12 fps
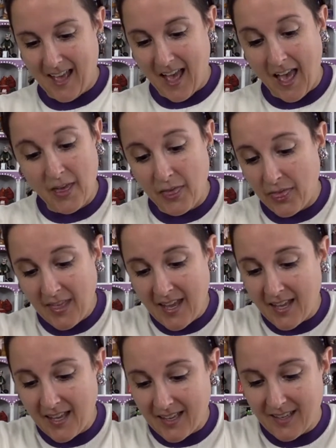I
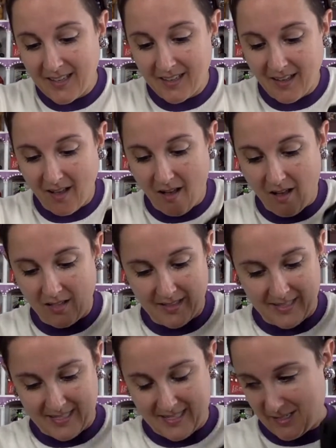think, all
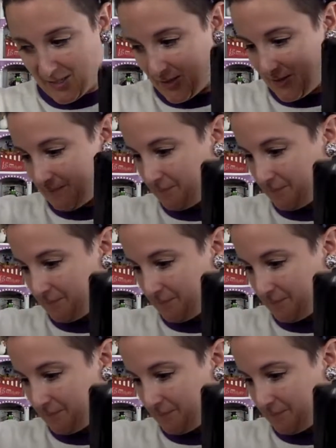in here.